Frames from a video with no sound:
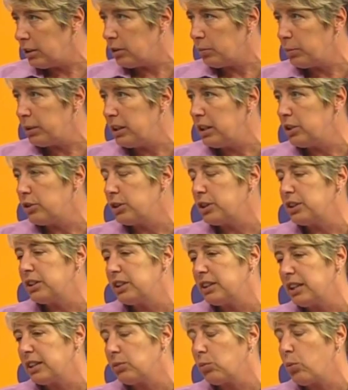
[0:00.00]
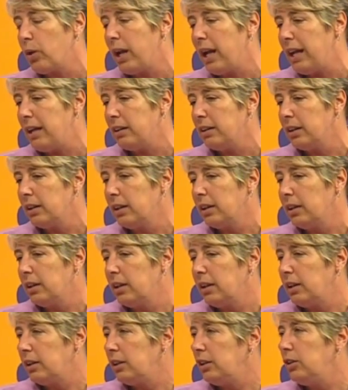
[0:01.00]
pediatrician says wait,
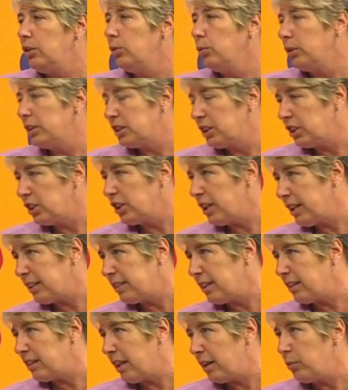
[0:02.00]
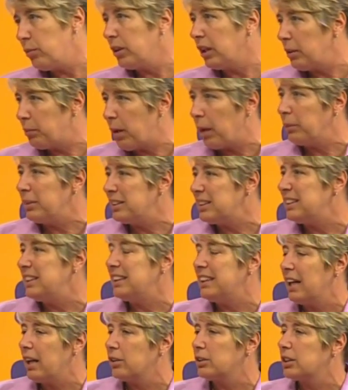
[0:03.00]
you would suggest that they really probably seek
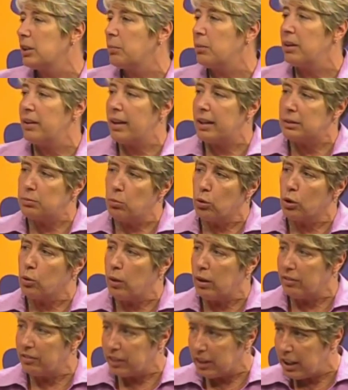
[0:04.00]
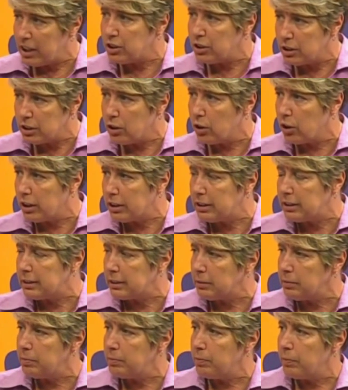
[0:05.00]
out somebody that has more qualifications in
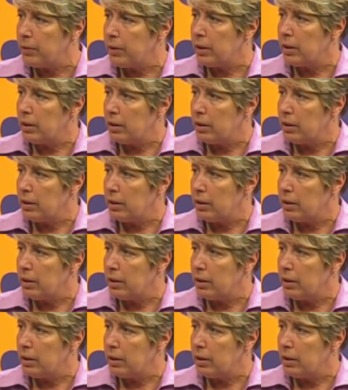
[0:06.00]
autism?